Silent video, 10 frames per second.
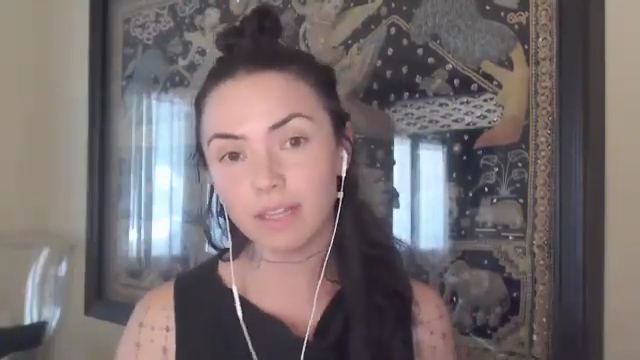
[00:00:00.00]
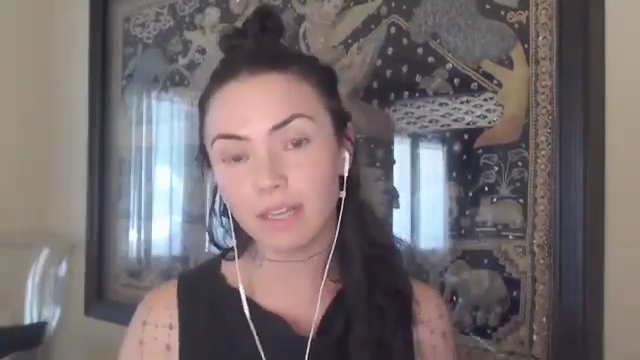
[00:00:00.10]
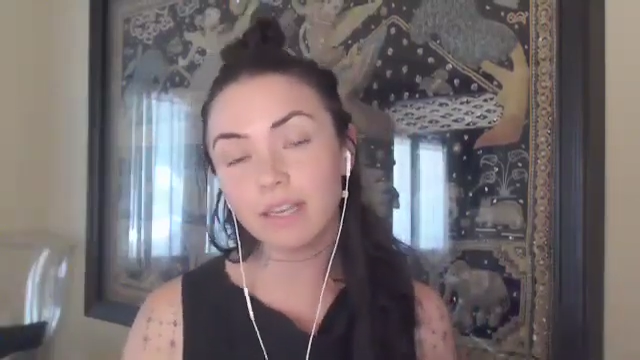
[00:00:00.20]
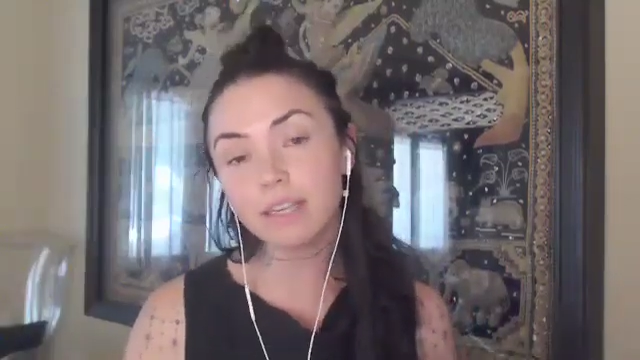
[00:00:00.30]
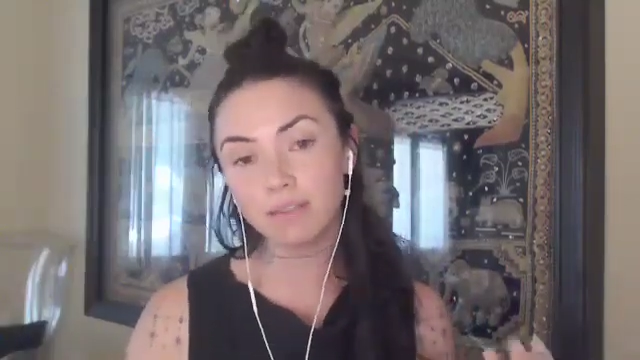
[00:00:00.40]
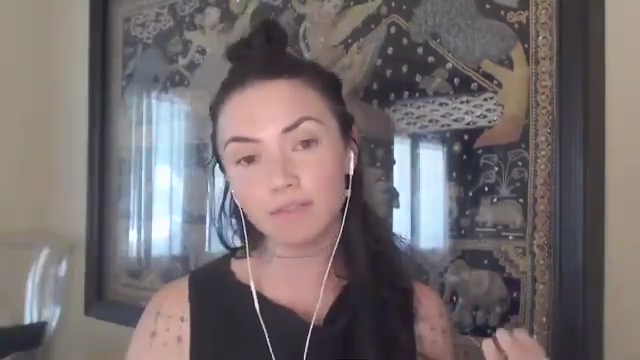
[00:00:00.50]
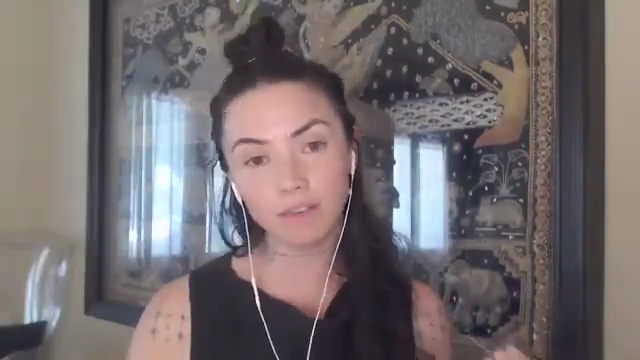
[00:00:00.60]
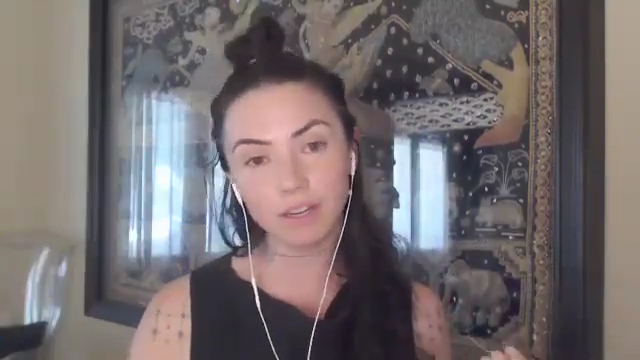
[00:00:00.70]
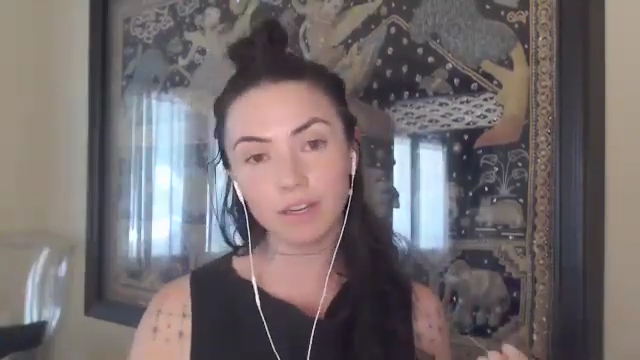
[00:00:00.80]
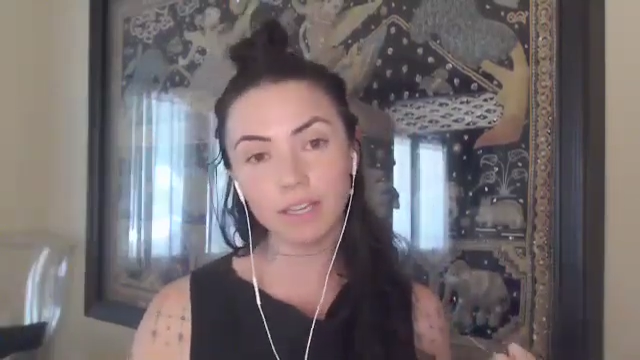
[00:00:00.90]
Like, it is
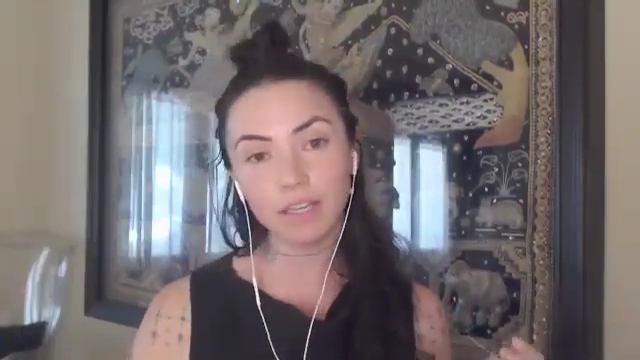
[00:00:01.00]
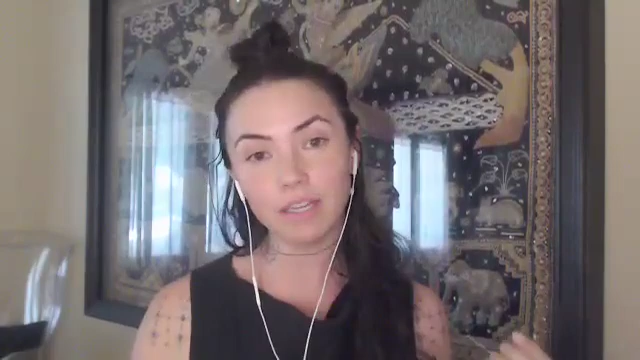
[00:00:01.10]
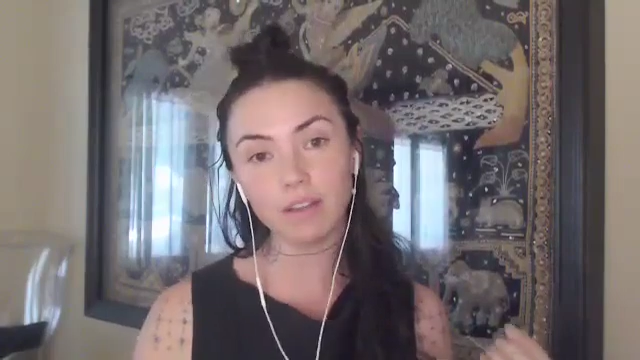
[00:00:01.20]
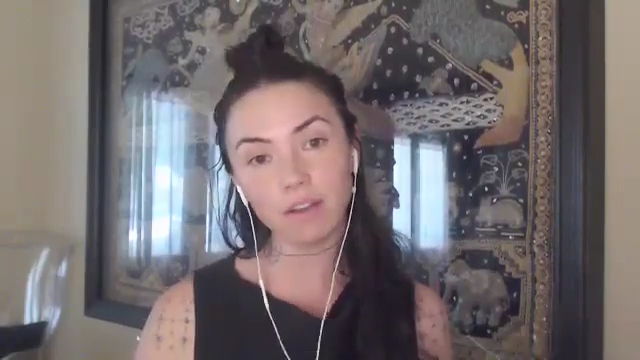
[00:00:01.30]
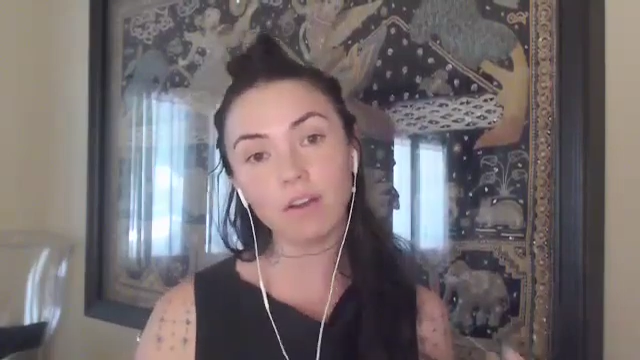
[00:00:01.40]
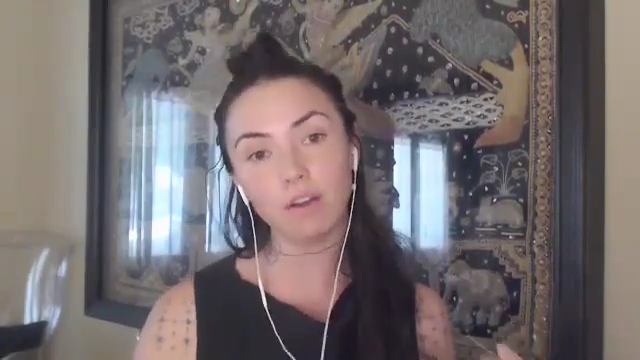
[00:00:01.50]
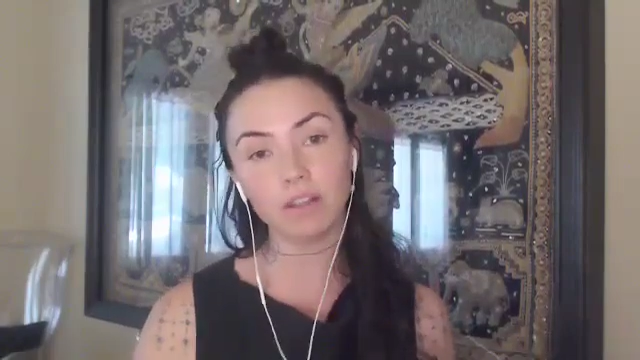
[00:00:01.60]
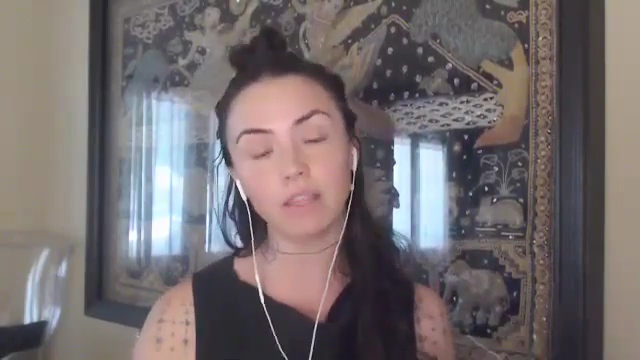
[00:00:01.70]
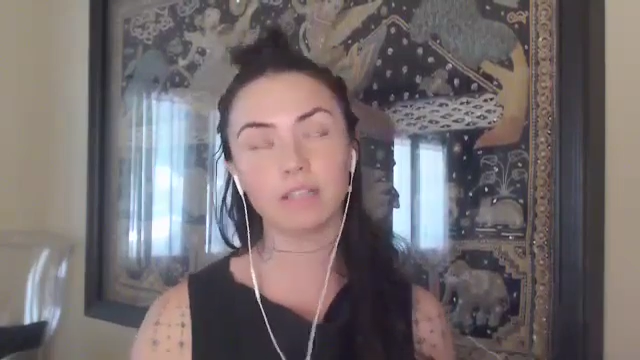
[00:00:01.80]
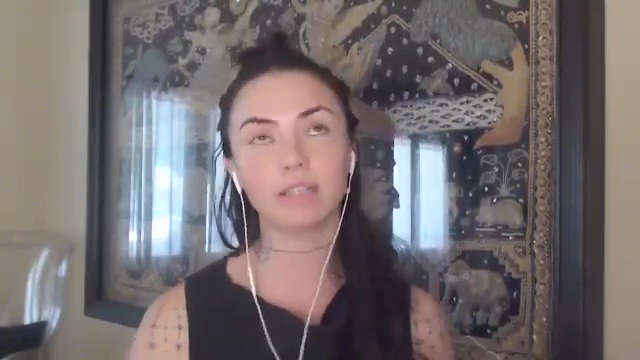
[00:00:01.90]
a hard
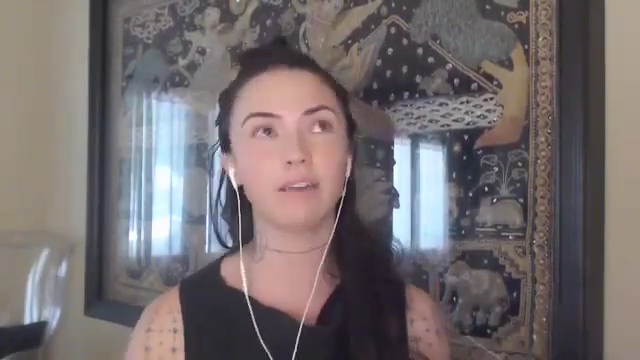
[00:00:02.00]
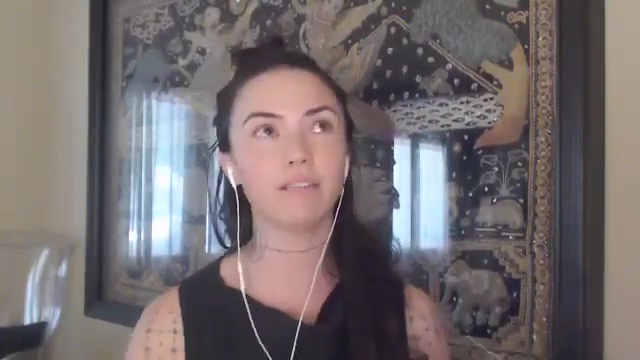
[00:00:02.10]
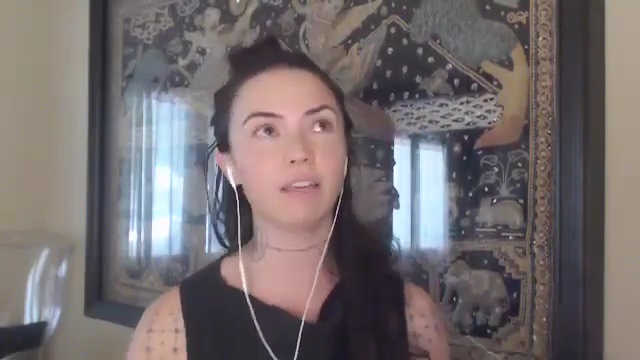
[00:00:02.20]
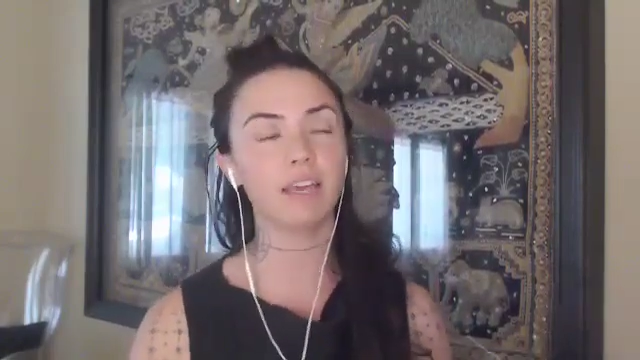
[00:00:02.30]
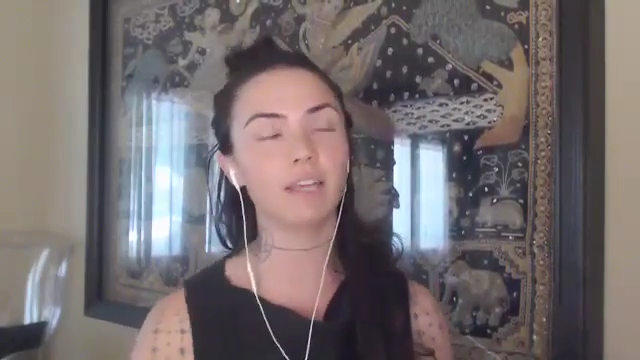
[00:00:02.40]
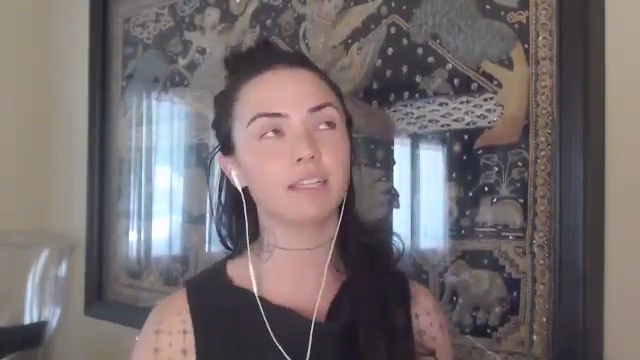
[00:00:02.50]
thing to navigate.